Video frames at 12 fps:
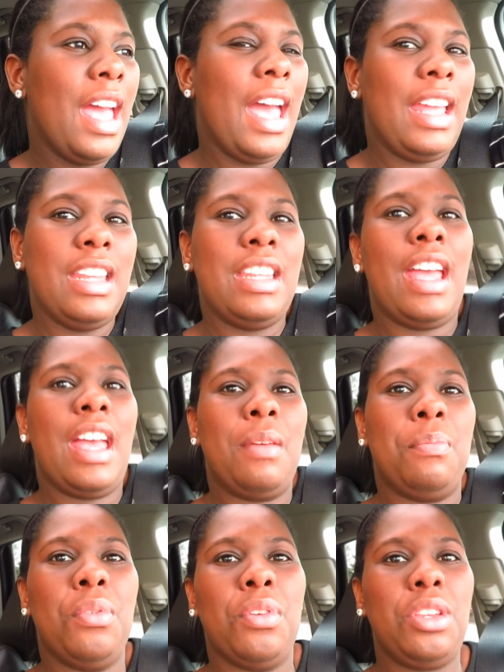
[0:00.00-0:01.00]
I did
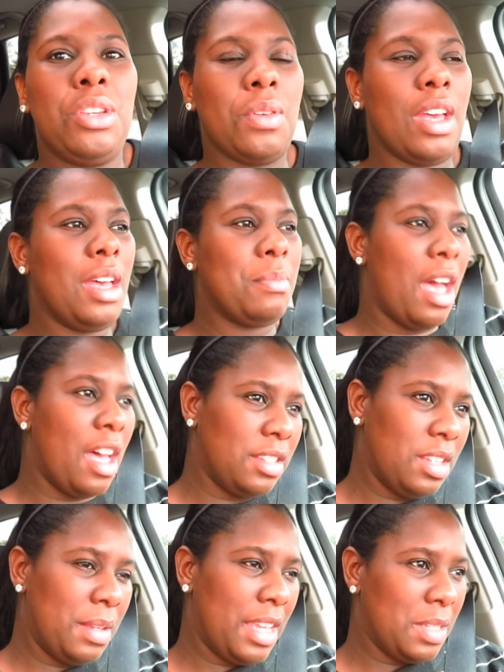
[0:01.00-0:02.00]
not pull you up
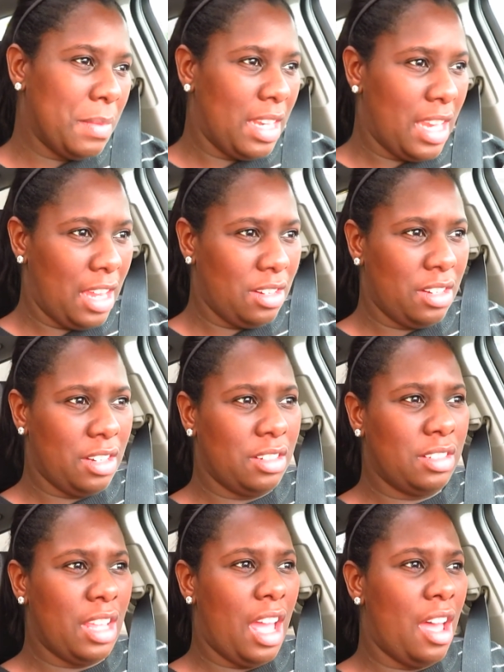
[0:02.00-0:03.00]
also because my
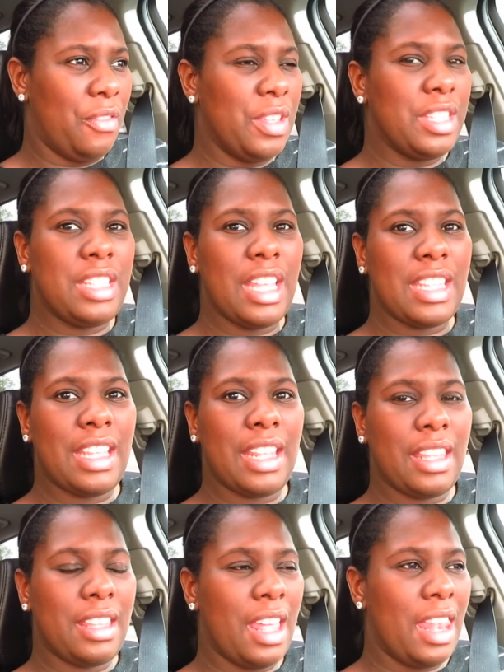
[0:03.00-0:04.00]
doctor's office
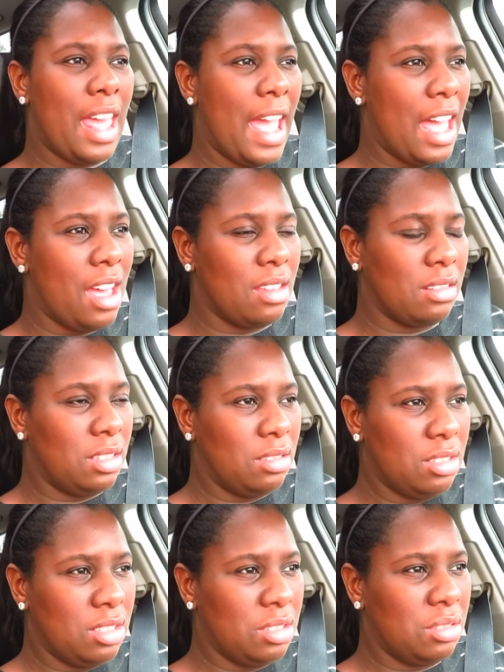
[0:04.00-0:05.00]
doesn't allow
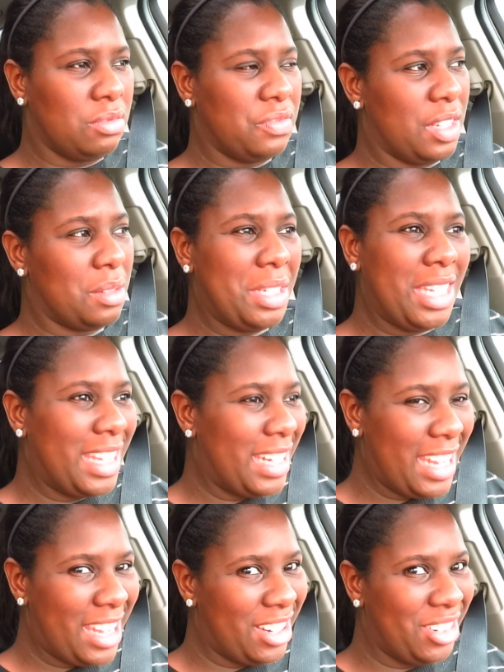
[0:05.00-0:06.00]
you to do filming in
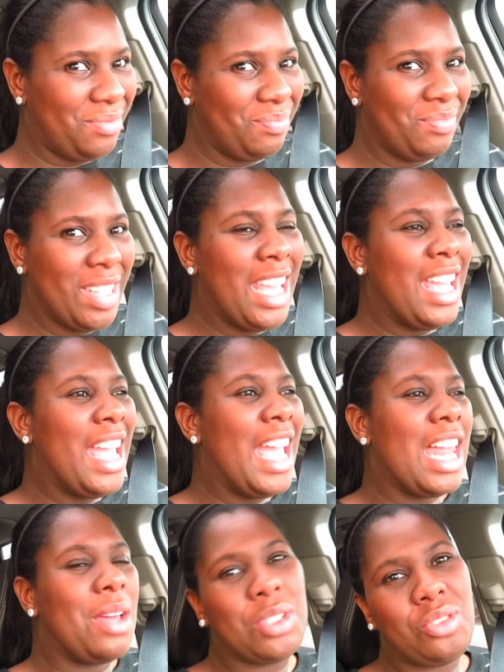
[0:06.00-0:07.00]
there.
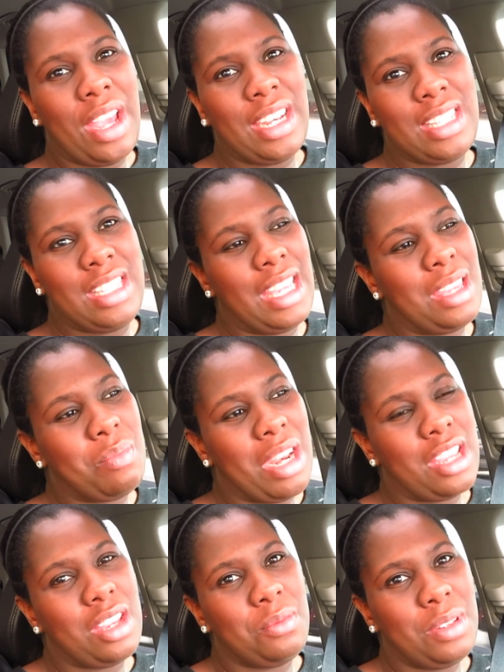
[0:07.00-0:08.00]
And I was trying to sneak,
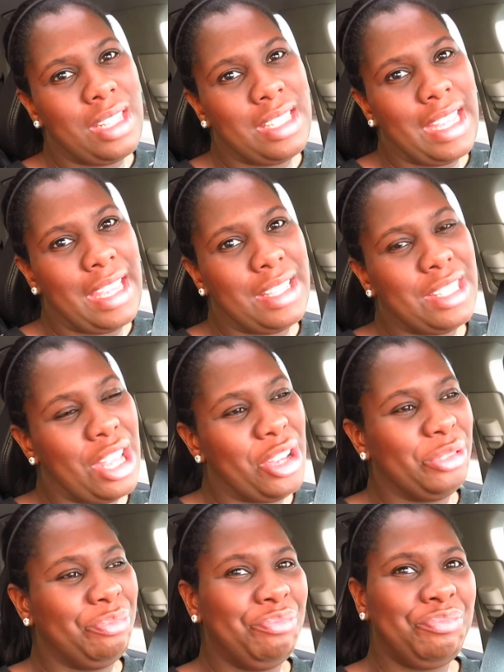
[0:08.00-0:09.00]
but I couldn't really sneak,
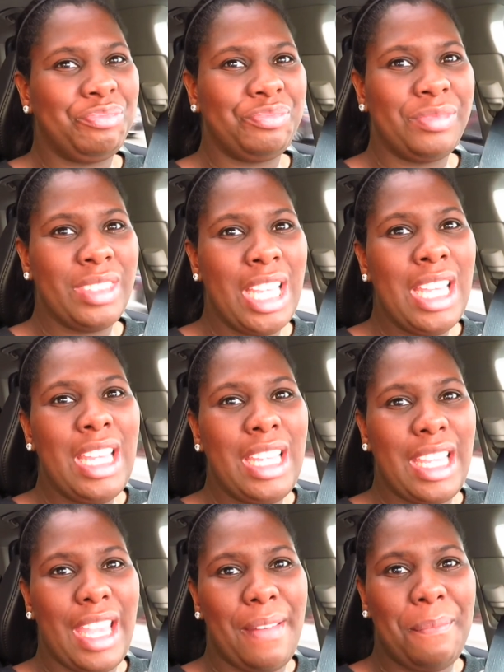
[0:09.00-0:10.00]
so
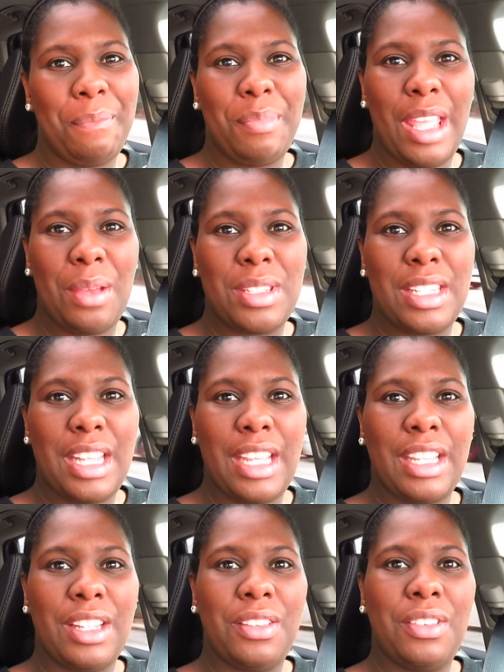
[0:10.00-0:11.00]
yeah, that was a
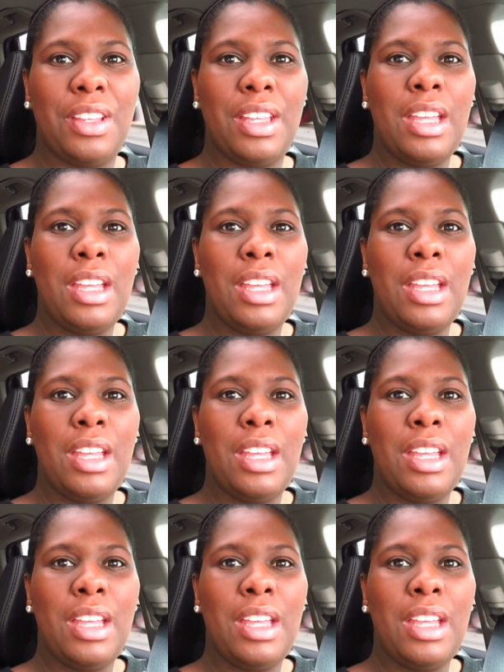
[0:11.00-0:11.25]
negative.